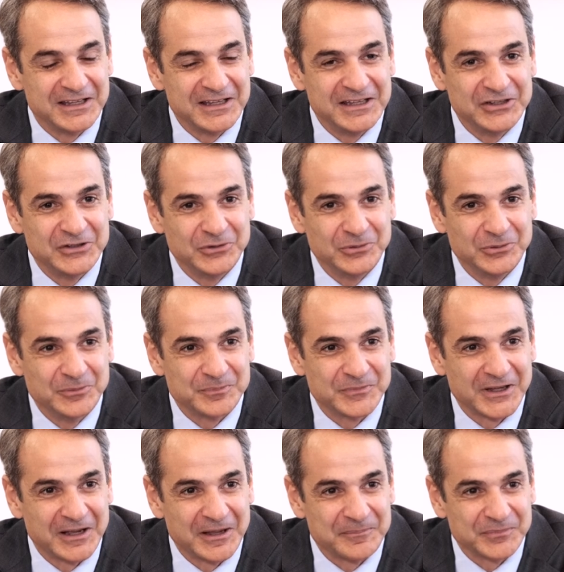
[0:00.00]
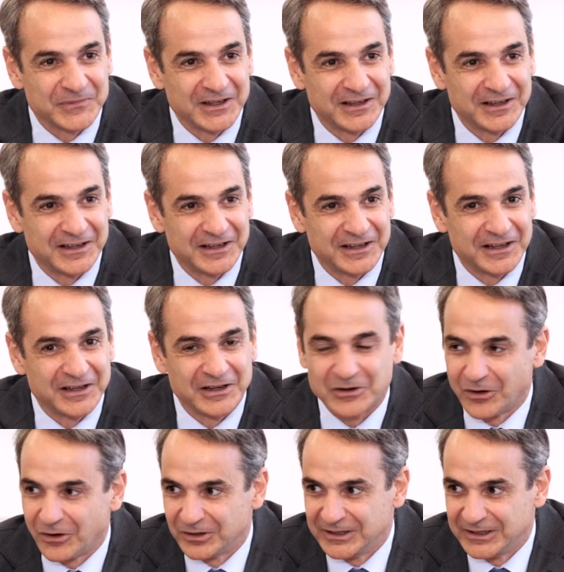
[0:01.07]
EU um, uh,
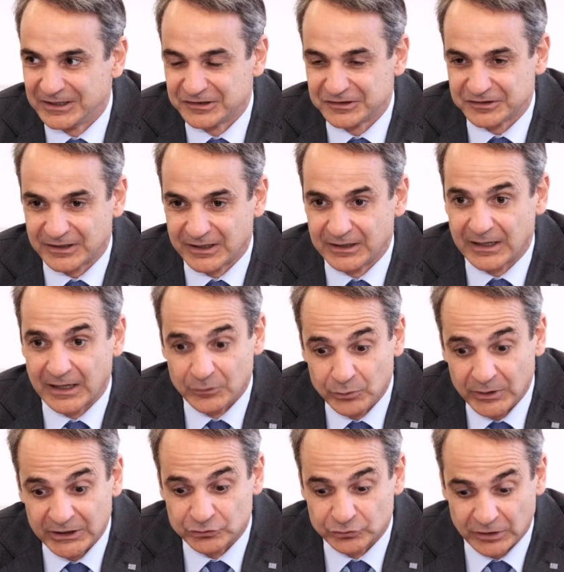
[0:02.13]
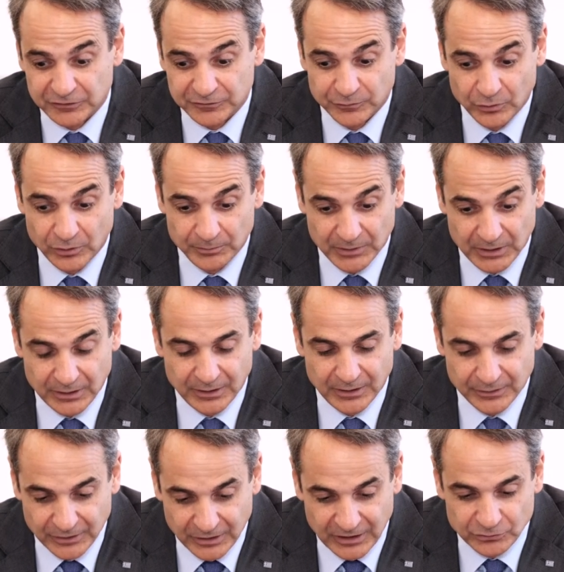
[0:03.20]
colleagues and, and, really transform
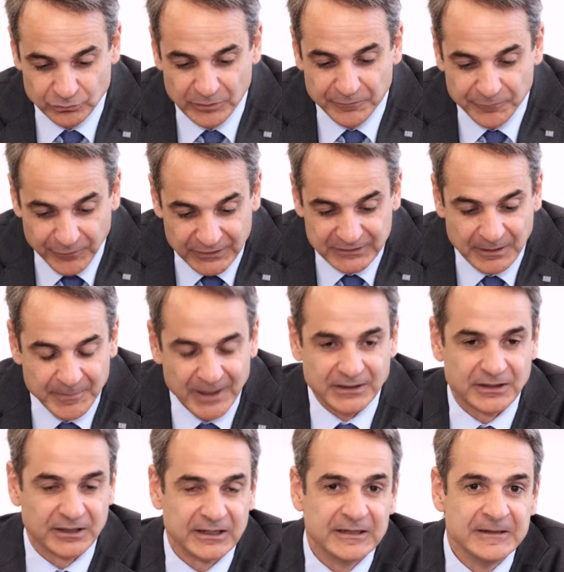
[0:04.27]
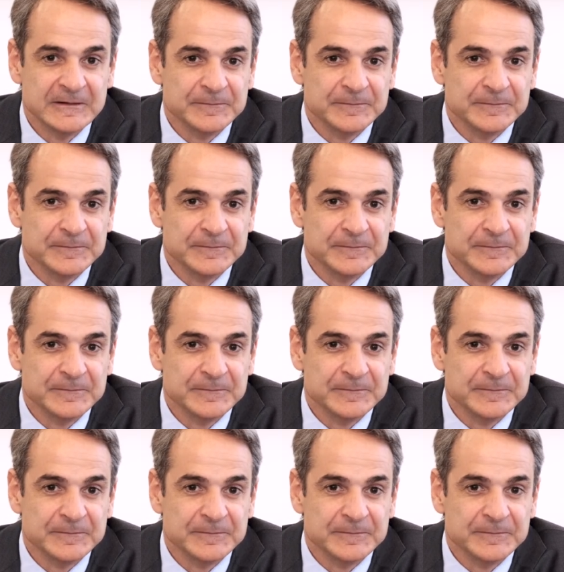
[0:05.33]
the country fundamentally.